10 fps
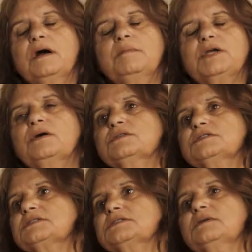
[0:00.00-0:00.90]
And
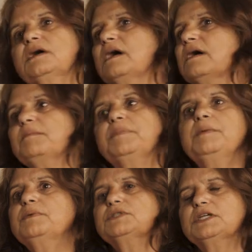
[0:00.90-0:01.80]
because
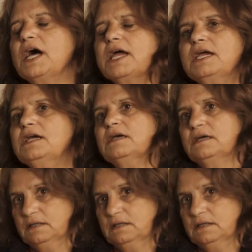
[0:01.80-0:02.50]
people today